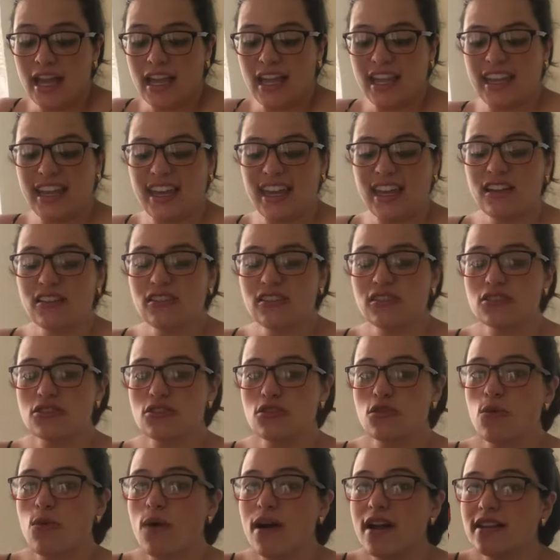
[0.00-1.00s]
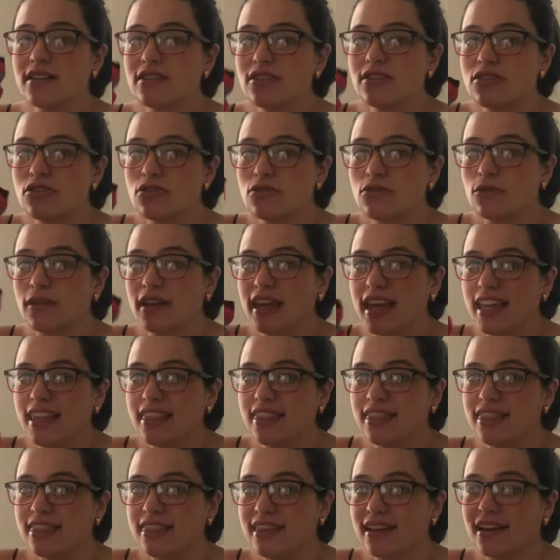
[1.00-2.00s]
He also wants to
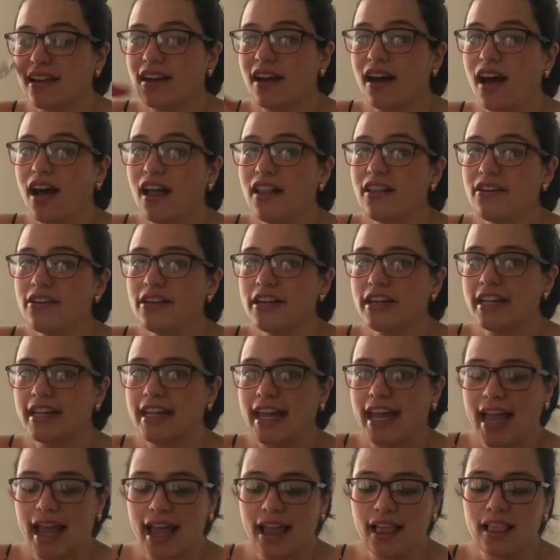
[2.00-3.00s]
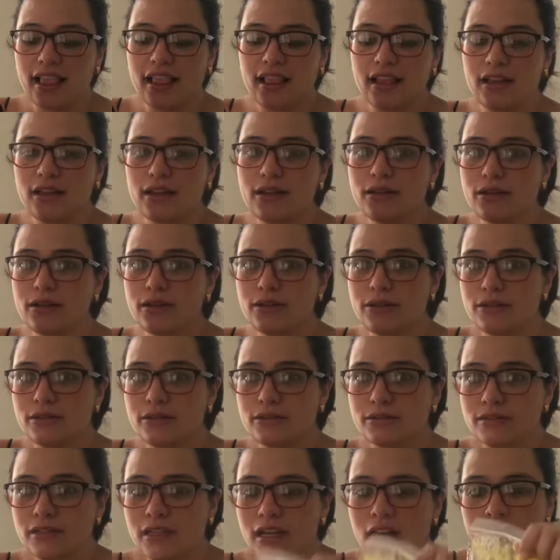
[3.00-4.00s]
eat the color yellow.